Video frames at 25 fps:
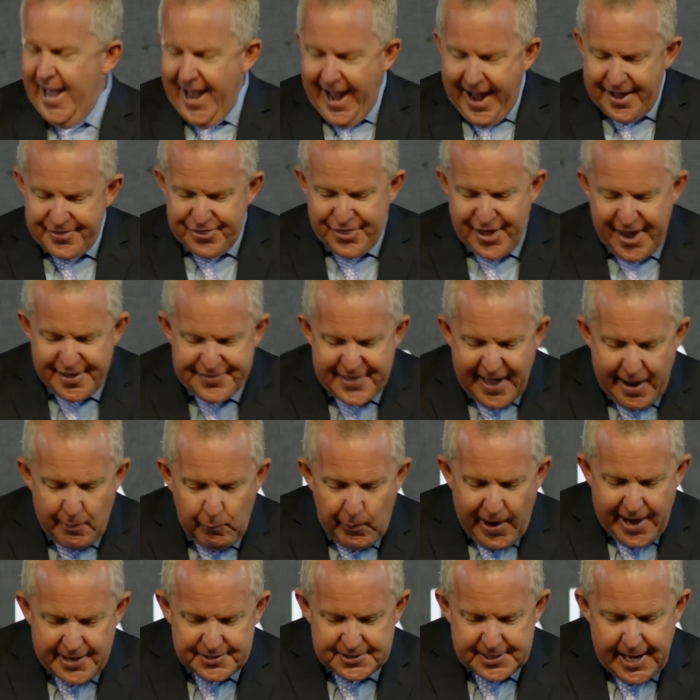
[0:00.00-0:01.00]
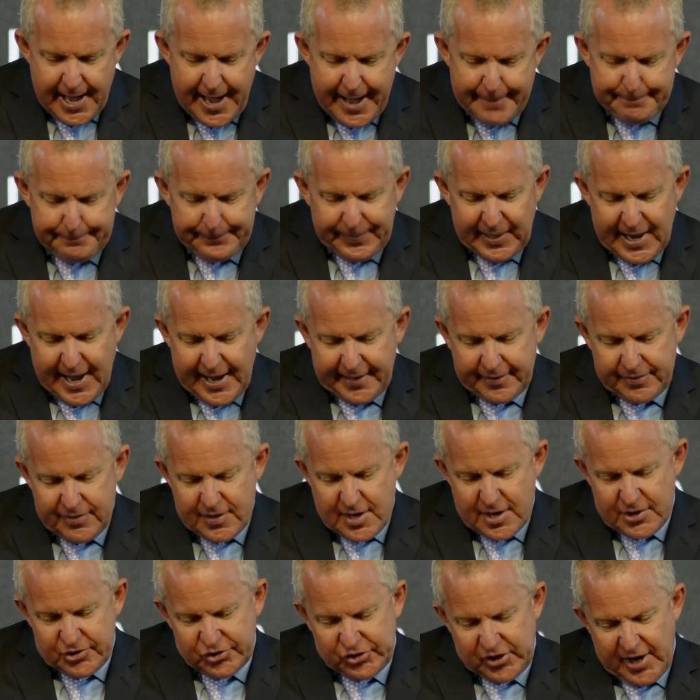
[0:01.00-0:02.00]
And then they went up like
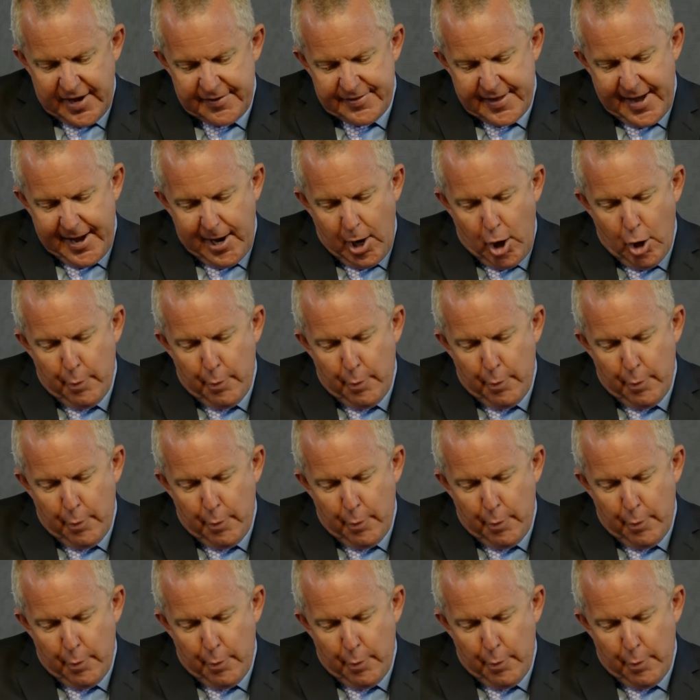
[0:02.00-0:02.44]
this and they